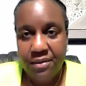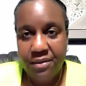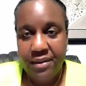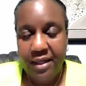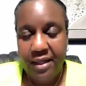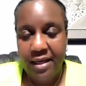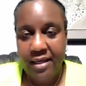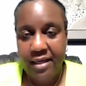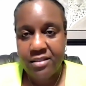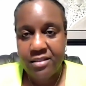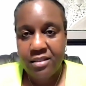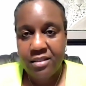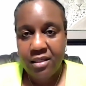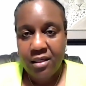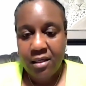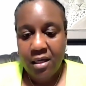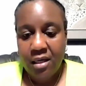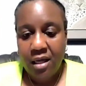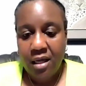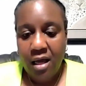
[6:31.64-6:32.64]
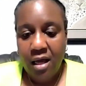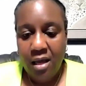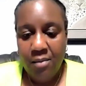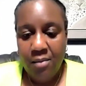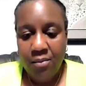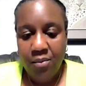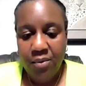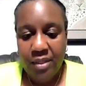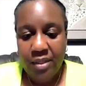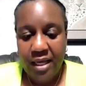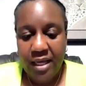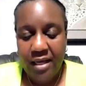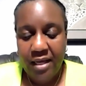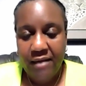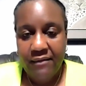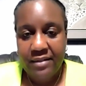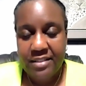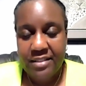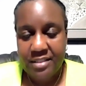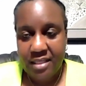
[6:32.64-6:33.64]
that we
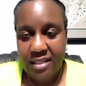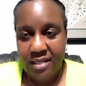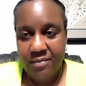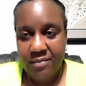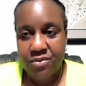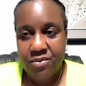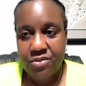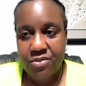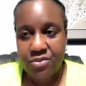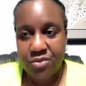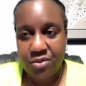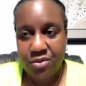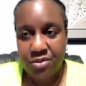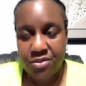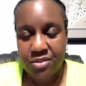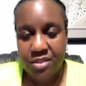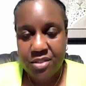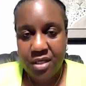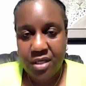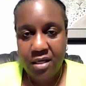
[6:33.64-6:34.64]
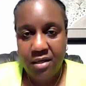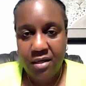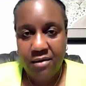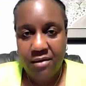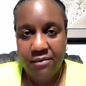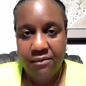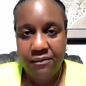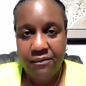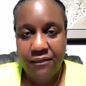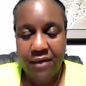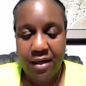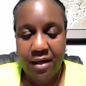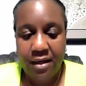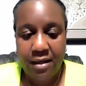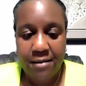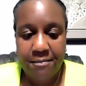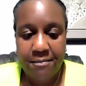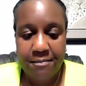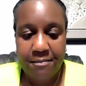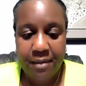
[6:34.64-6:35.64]
have a stable source of
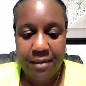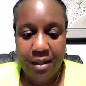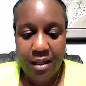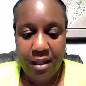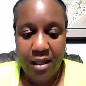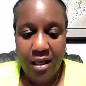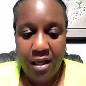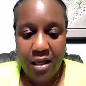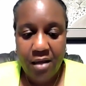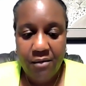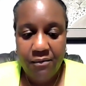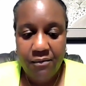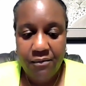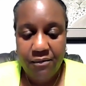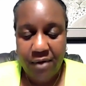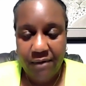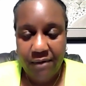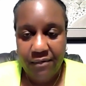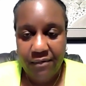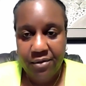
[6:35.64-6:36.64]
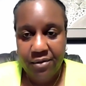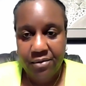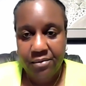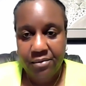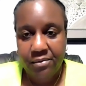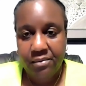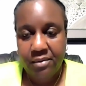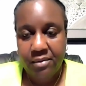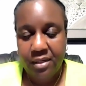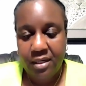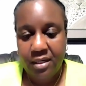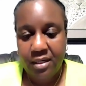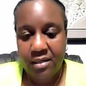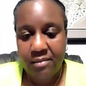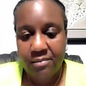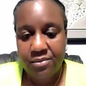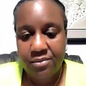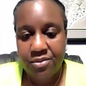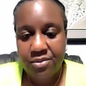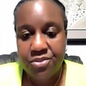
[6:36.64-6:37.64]
revenue
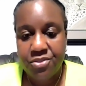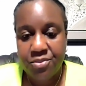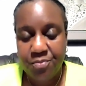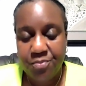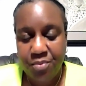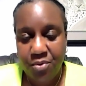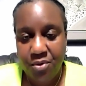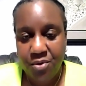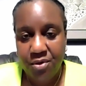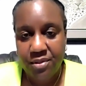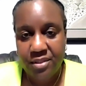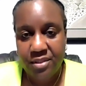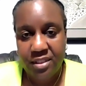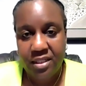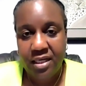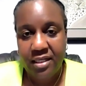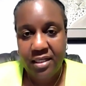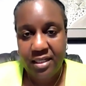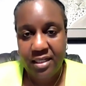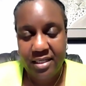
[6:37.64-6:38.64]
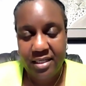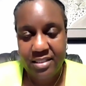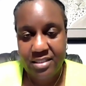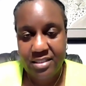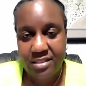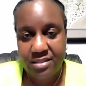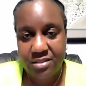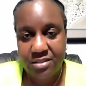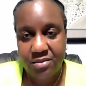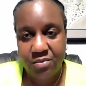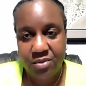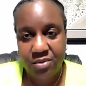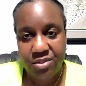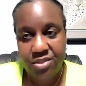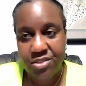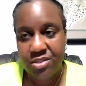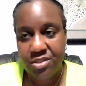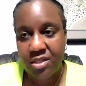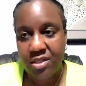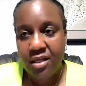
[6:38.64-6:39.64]
to support the 988 system, which
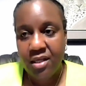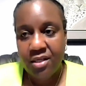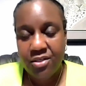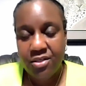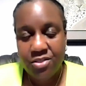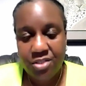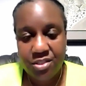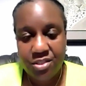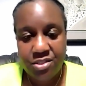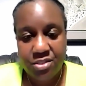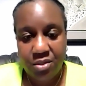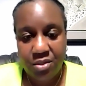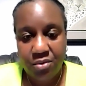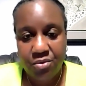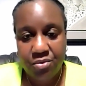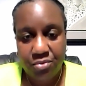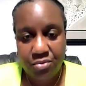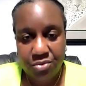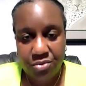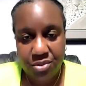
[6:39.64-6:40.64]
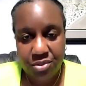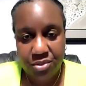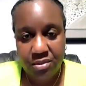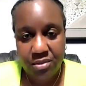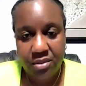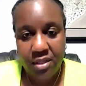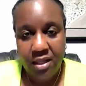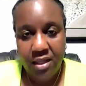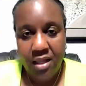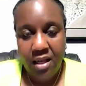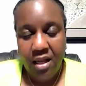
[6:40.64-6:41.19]
is just so crucial.